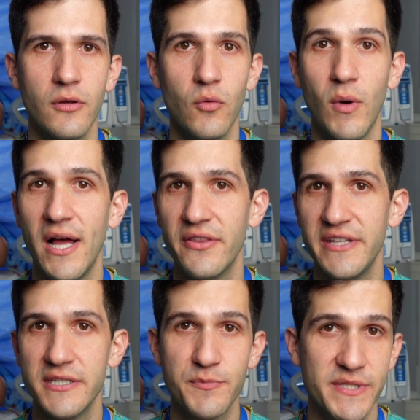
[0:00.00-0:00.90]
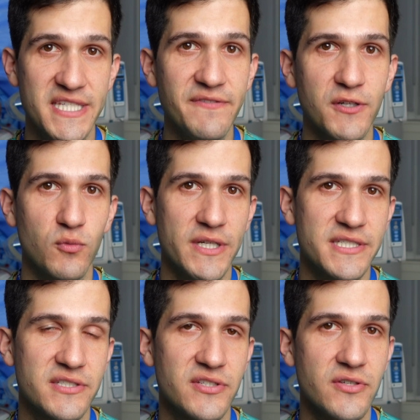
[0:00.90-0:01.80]
while the specific
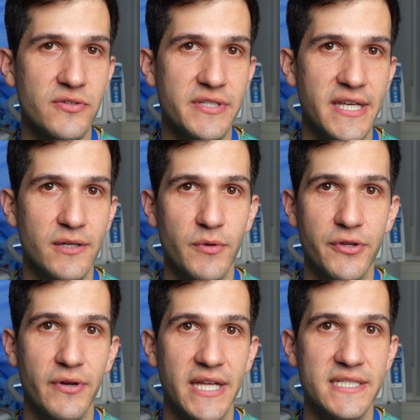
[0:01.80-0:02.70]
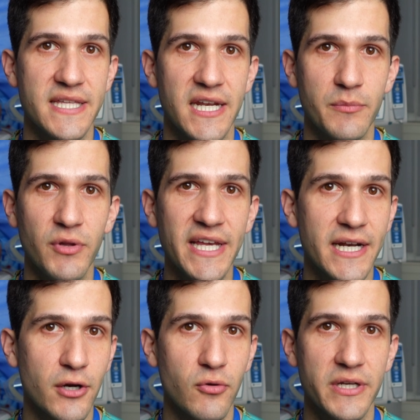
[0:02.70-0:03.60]
risks associated with your anesthetic plan
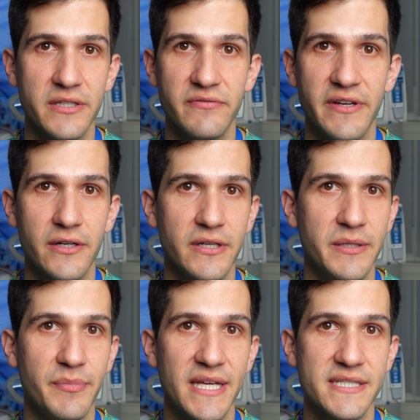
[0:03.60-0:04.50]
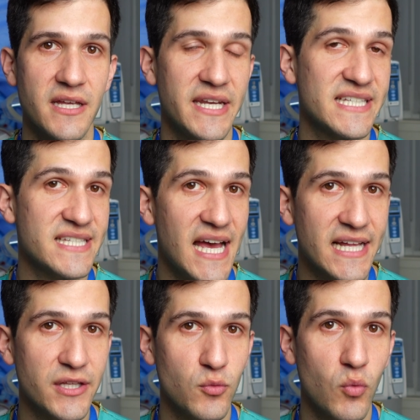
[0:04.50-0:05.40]
are going to vary based on
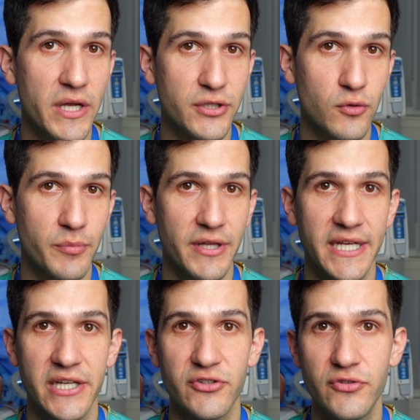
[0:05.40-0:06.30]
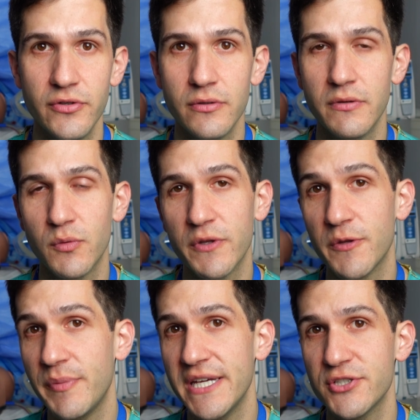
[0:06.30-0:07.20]
exactly what you're planning to do and what
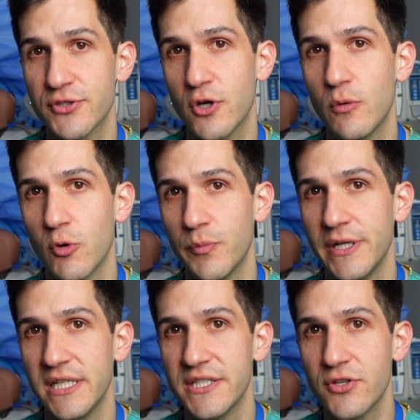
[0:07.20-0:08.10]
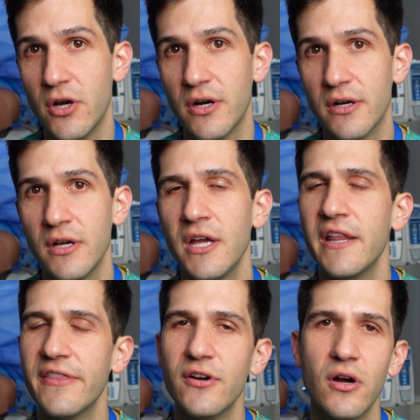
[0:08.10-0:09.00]
the patient's comorbidities are,
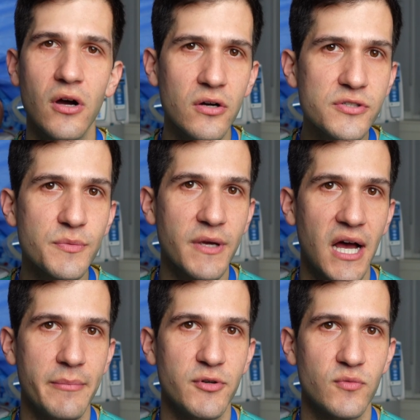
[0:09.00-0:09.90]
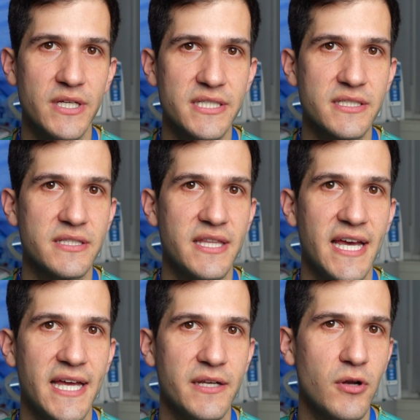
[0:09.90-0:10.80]
there are some common risks
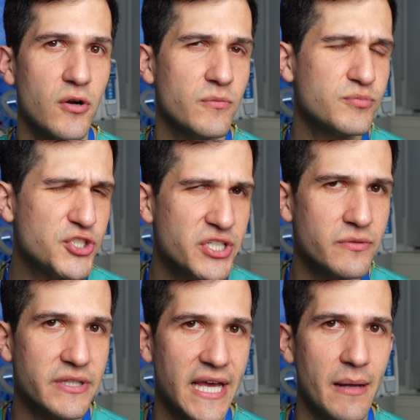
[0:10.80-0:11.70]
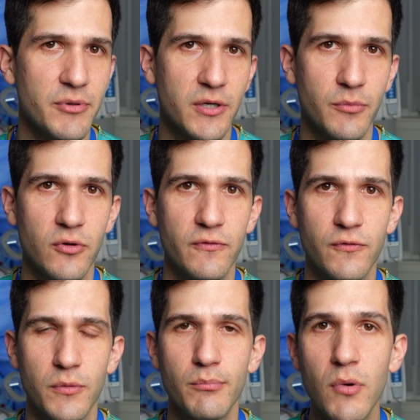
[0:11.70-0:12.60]
that are generally applicable
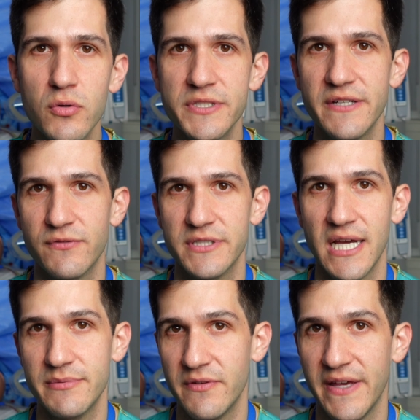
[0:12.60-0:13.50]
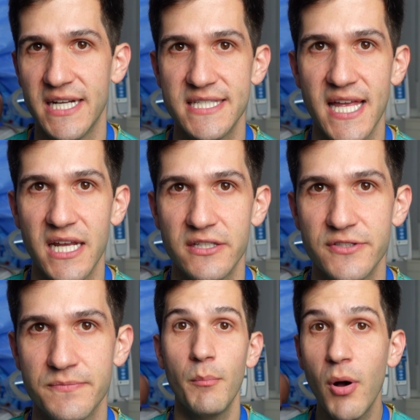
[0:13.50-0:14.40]
for most different types of
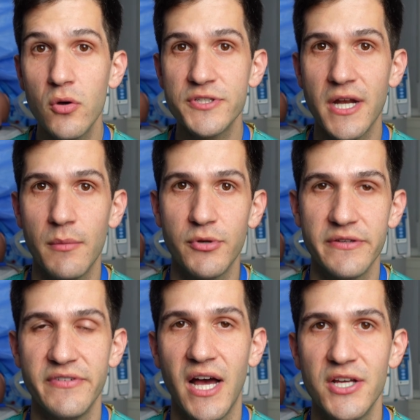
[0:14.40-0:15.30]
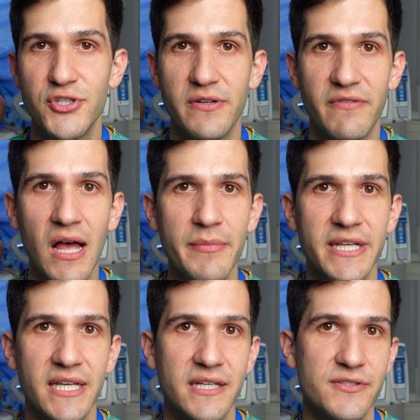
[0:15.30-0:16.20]
anesthetics. Postoperative nausea and
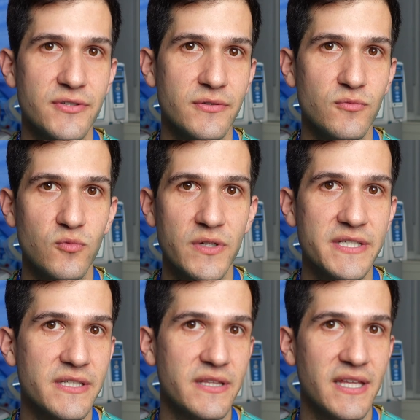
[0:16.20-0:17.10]
vomiting is a risk